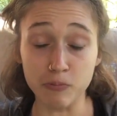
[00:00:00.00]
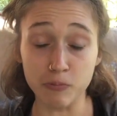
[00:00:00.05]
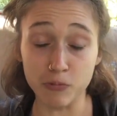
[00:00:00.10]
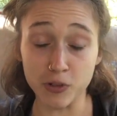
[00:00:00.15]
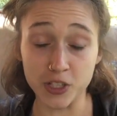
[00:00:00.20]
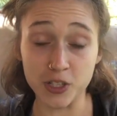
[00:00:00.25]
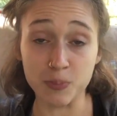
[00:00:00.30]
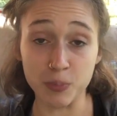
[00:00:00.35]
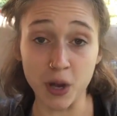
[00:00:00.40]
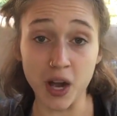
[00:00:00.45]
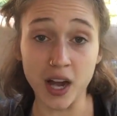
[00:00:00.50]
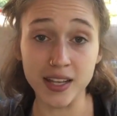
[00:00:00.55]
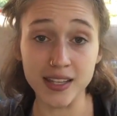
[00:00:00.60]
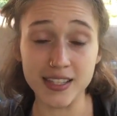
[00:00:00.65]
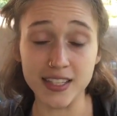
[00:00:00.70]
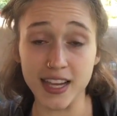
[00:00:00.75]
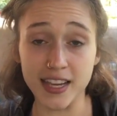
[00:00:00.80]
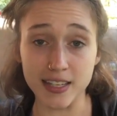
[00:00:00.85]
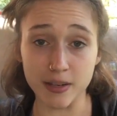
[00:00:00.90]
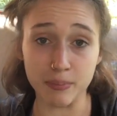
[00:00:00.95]

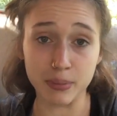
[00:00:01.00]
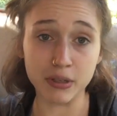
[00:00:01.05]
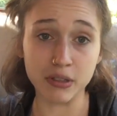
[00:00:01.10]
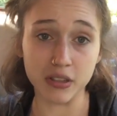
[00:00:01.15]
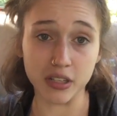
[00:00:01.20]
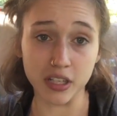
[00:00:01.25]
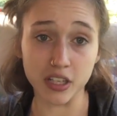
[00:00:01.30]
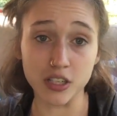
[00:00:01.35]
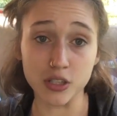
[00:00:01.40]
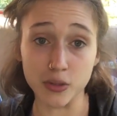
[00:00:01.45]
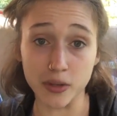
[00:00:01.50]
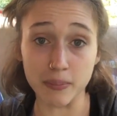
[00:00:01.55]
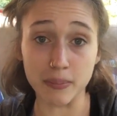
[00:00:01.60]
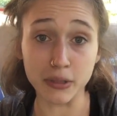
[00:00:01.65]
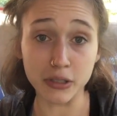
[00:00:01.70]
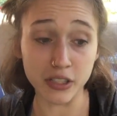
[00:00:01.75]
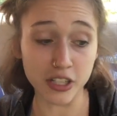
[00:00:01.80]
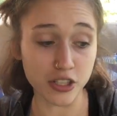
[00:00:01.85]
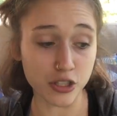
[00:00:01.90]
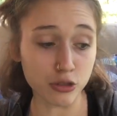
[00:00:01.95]
response and ability, your
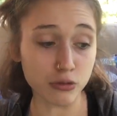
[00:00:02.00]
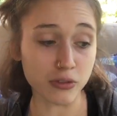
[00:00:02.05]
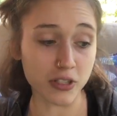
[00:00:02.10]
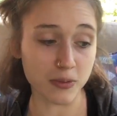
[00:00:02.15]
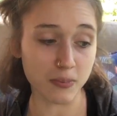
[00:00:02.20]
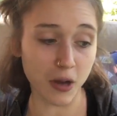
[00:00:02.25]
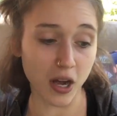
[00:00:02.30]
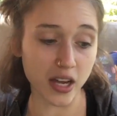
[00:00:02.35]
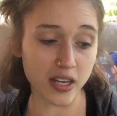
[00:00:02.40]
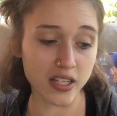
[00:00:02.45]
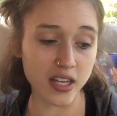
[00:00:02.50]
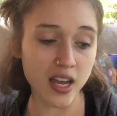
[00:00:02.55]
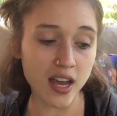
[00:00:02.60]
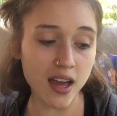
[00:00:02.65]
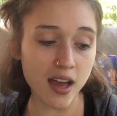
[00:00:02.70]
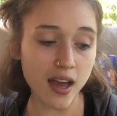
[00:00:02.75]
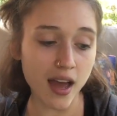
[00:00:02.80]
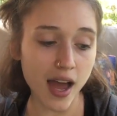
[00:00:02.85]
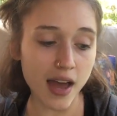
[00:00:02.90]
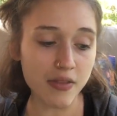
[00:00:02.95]
ability to respond.
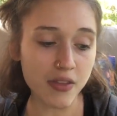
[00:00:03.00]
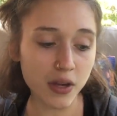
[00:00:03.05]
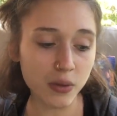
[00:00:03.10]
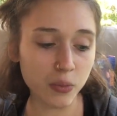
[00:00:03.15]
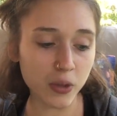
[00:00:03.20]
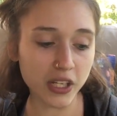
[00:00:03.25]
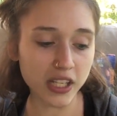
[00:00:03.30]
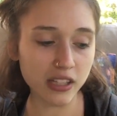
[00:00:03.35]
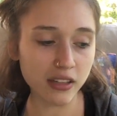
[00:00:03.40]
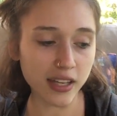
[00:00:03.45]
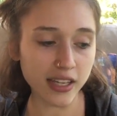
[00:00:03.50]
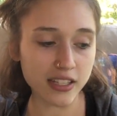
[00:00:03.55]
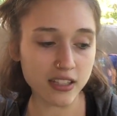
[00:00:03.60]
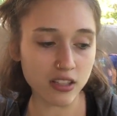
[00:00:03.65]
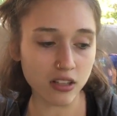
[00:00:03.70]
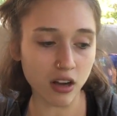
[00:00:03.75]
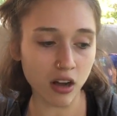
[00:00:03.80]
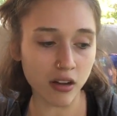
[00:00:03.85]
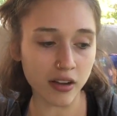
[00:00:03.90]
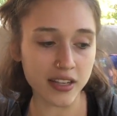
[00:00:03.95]
And then what he likes
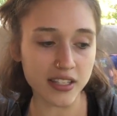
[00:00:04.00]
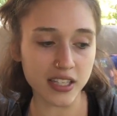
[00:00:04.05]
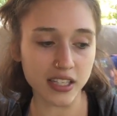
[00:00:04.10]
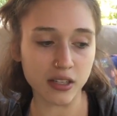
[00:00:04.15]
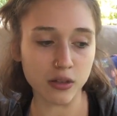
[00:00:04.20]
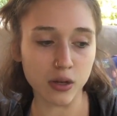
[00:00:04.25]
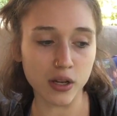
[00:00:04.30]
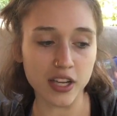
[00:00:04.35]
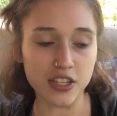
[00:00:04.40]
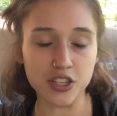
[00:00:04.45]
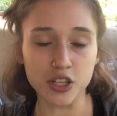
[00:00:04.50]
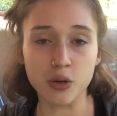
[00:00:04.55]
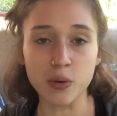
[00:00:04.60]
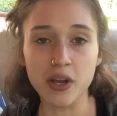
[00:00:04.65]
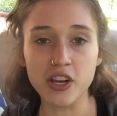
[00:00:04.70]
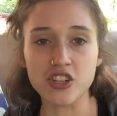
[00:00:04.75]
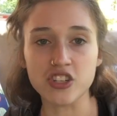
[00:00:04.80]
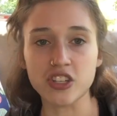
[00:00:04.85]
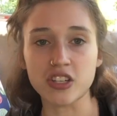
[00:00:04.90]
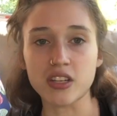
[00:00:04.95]
to call his
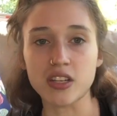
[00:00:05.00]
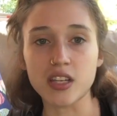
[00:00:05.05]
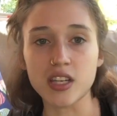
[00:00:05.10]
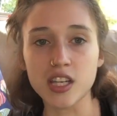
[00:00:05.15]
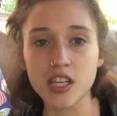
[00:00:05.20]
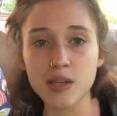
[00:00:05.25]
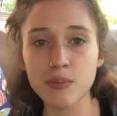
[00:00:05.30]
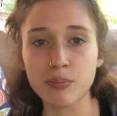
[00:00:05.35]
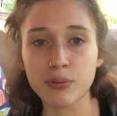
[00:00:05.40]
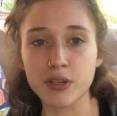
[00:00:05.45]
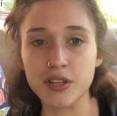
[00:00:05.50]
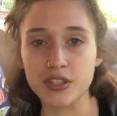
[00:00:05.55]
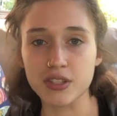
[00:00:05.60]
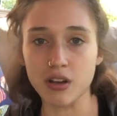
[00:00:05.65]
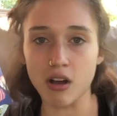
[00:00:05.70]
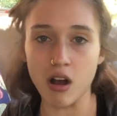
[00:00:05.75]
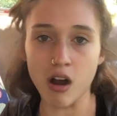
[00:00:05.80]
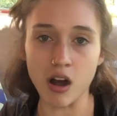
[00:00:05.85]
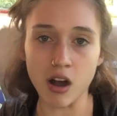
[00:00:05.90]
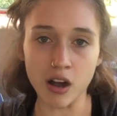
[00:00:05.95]
equation, E
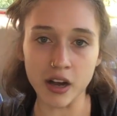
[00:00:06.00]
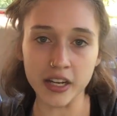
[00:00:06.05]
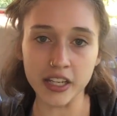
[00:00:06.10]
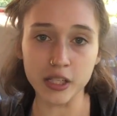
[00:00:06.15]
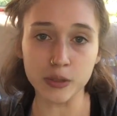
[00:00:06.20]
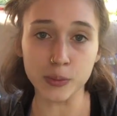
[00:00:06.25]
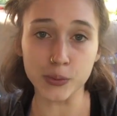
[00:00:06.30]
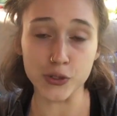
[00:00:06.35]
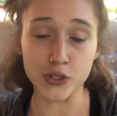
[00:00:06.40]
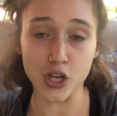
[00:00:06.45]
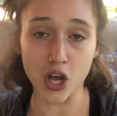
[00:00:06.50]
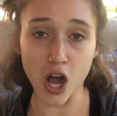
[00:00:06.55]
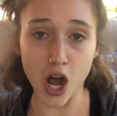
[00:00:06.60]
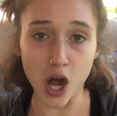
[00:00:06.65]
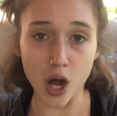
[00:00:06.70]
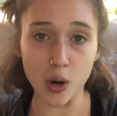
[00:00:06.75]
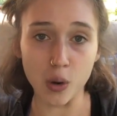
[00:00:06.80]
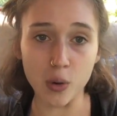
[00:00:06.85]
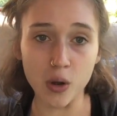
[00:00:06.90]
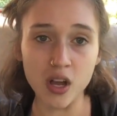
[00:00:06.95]
plus R equals
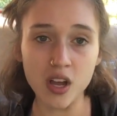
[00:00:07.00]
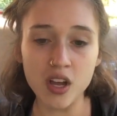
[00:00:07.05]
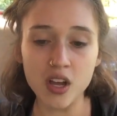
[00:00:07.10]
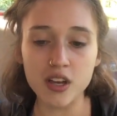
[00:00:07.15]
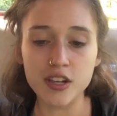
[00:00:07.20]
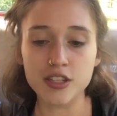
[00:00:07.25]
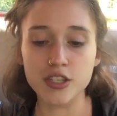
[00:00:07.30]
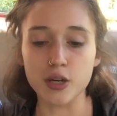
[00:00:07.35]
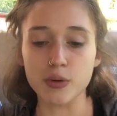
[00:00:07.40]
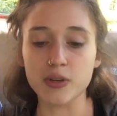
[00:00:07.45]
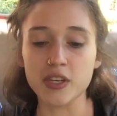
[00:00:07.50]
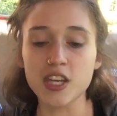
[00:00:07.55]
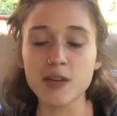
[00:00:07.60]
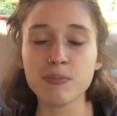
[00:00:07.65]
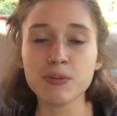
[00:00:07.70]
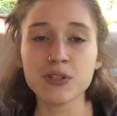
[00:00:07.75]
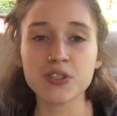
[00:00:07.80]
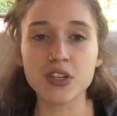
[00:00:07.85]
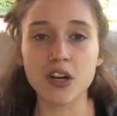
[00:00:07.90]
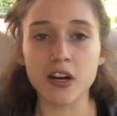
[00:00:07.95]
O. So E
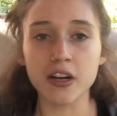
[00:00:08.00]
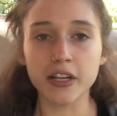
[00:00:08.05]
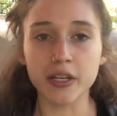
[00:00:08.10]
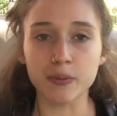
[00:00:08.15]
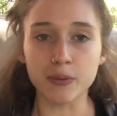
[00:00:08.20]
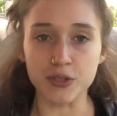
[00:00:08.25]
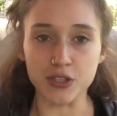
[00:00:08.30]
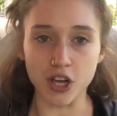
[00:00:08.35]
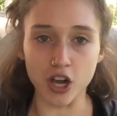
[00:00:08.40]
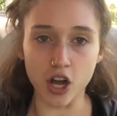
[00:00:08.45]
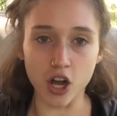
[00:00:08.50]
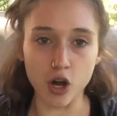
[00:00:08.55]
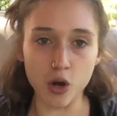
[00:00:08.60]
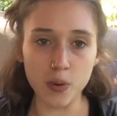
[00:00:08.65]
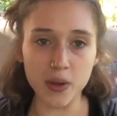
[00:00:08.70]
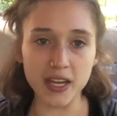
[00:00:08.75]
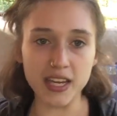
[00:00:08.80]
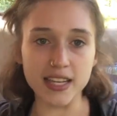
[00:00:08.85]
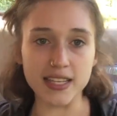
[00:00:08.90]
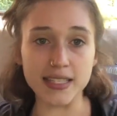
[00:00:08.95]
plus R equals
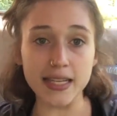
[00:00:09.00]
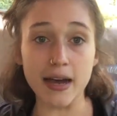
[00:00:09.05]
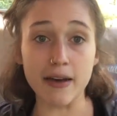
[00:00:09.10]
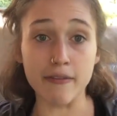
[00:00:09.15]
O is